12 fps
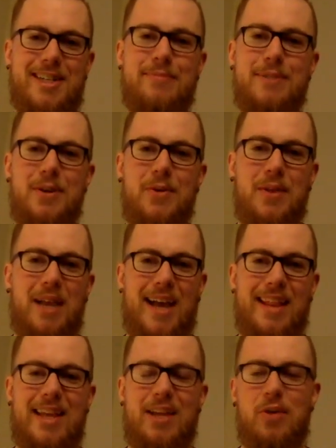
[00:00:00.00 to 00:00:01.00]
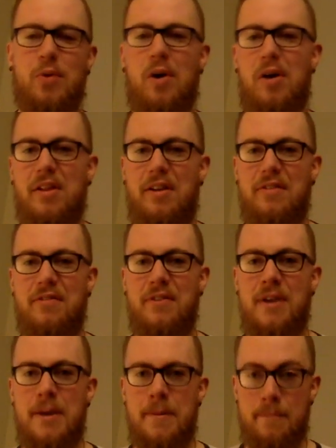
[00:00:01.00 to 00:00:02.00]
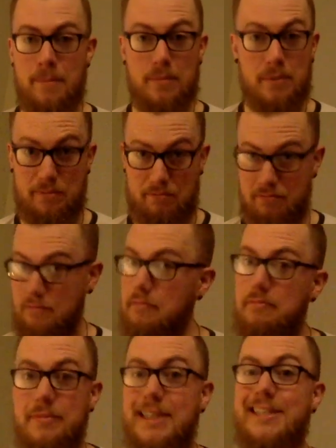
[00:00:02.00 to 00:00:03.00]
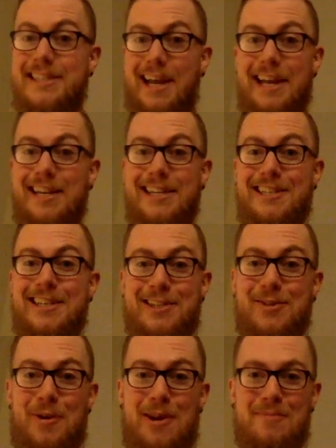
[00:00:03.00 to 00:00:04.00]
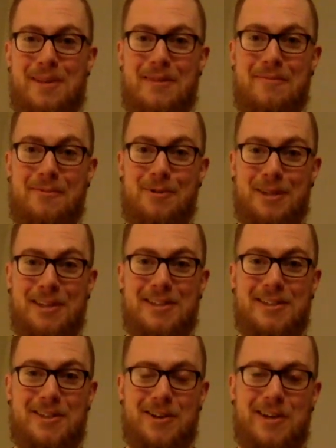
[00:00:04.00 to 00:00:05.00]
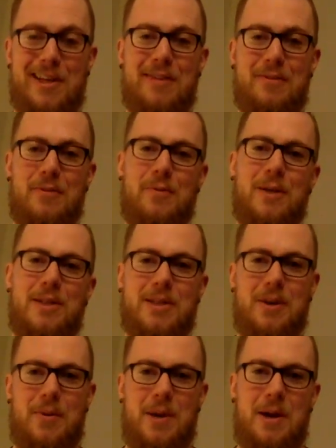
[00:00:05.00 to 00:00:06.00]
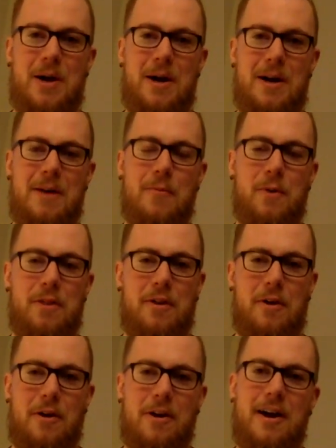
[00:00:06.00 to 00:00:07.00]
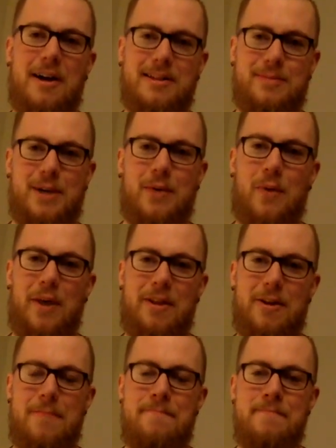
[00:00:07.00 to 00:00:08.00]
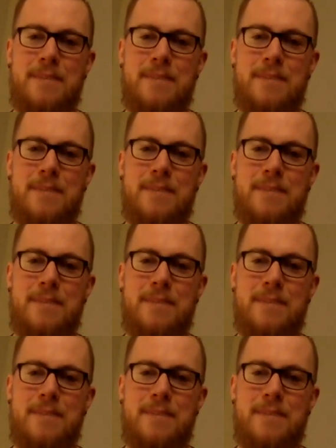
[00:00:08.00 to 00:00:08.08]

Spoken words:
I'm so glad that you all have decided to join me for this journey through what's going on with our cosmic weather.